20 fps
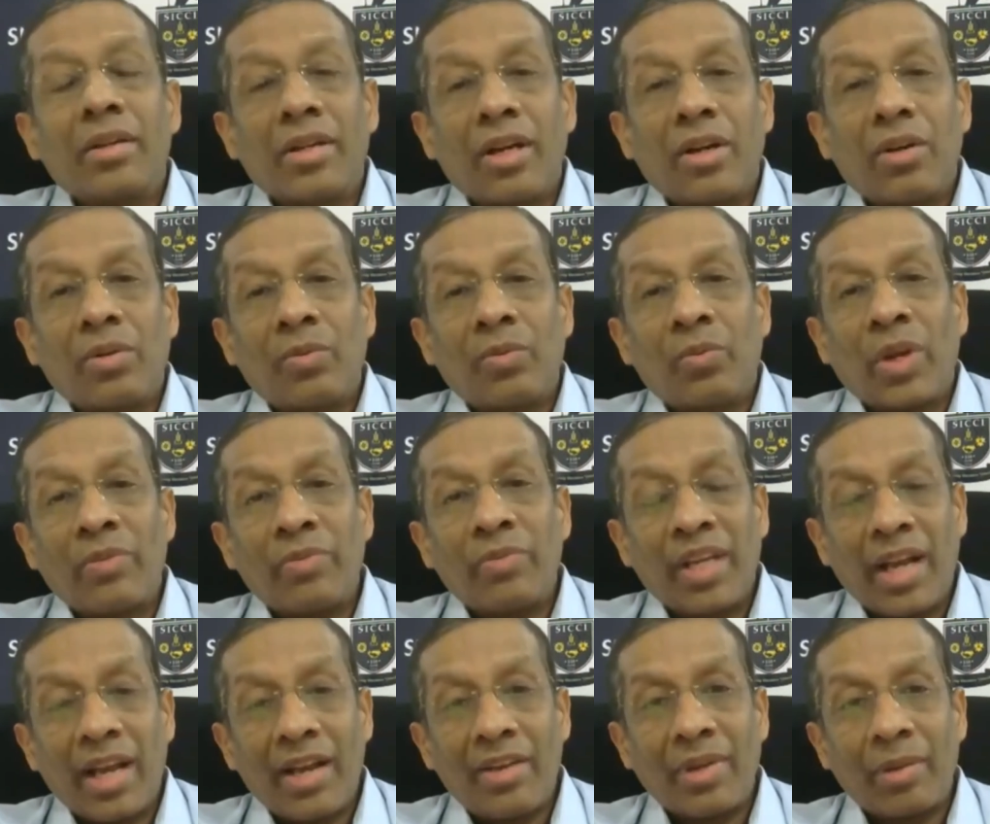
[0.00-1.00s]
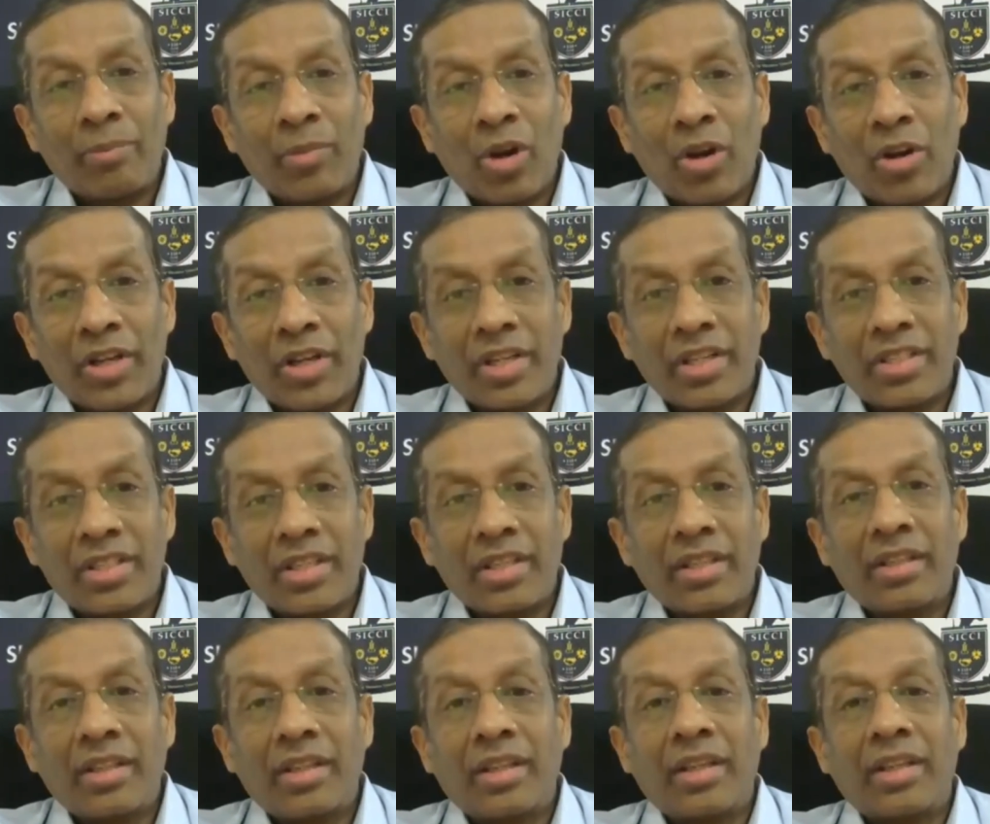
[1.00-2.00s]
Now, when we have employees
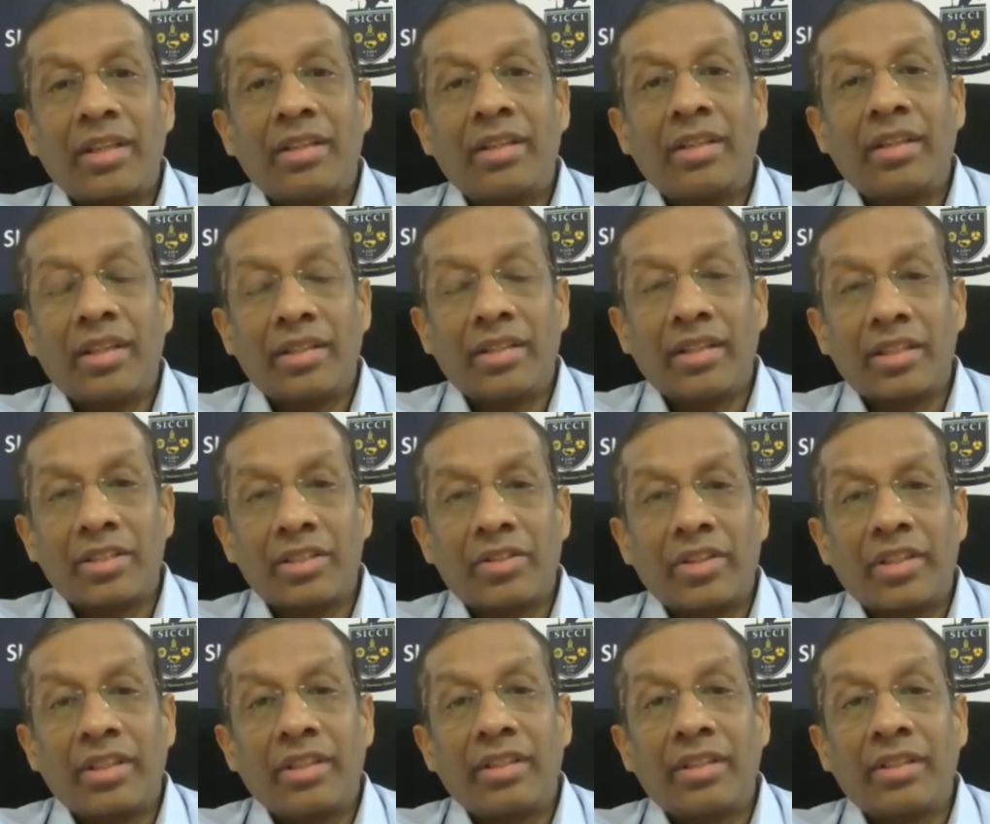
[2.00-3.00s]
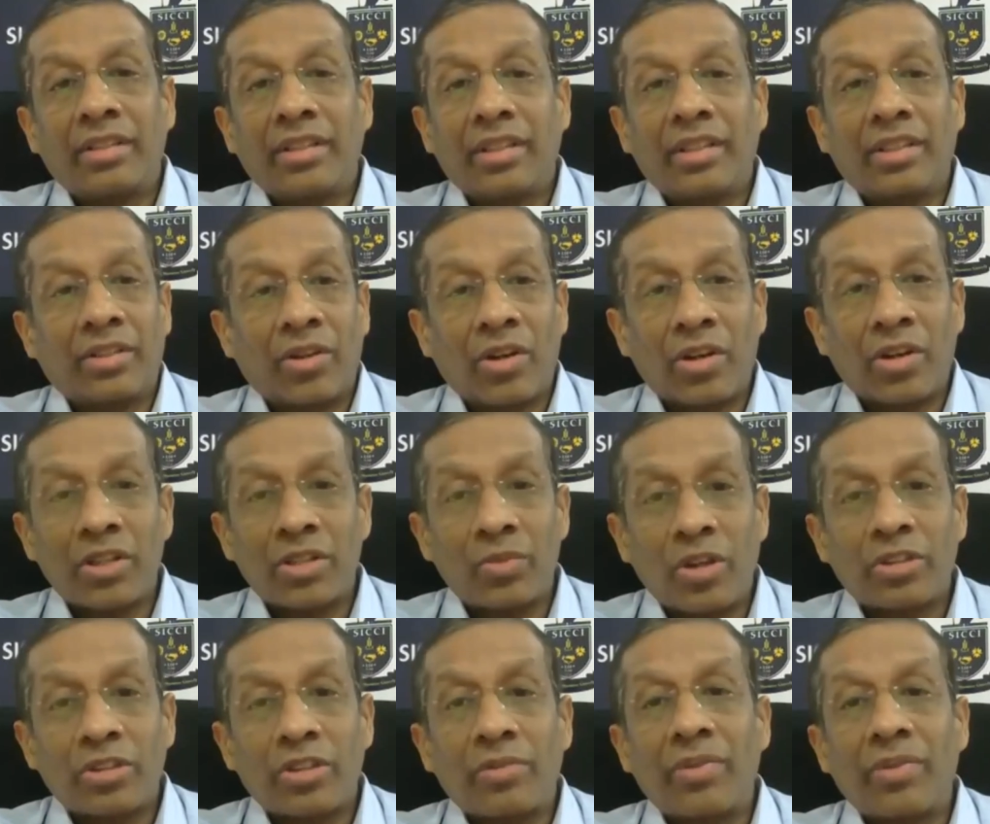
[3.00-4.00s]
in industry across
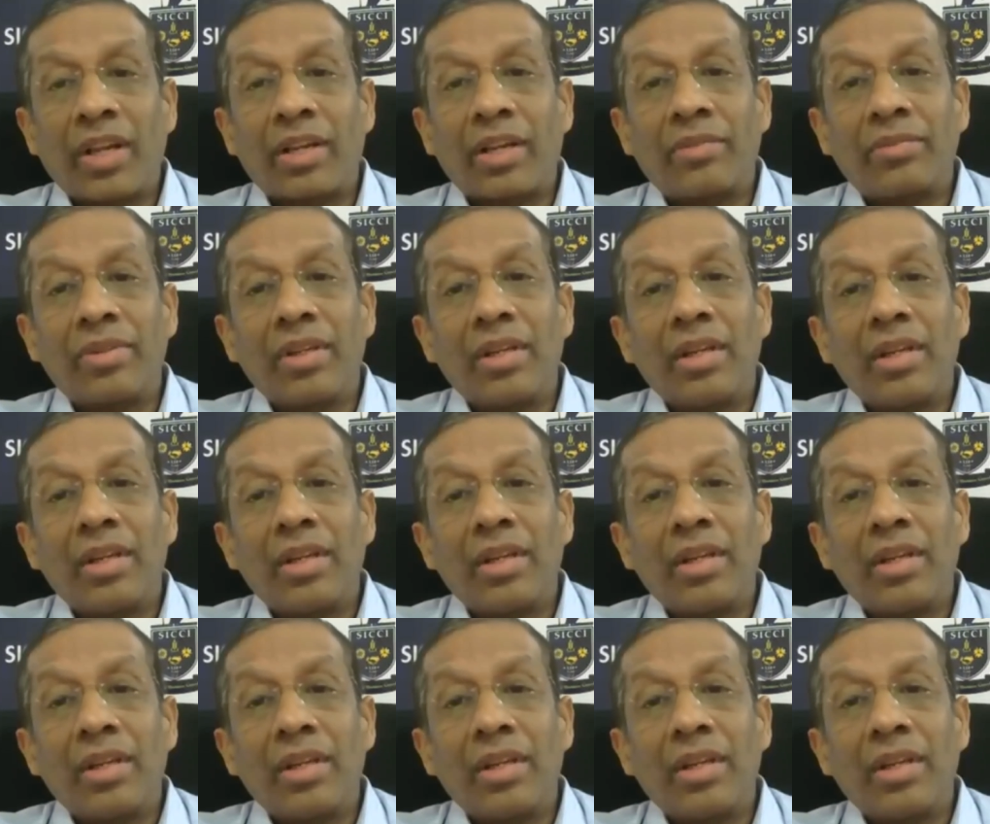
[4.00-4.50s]
walks of life,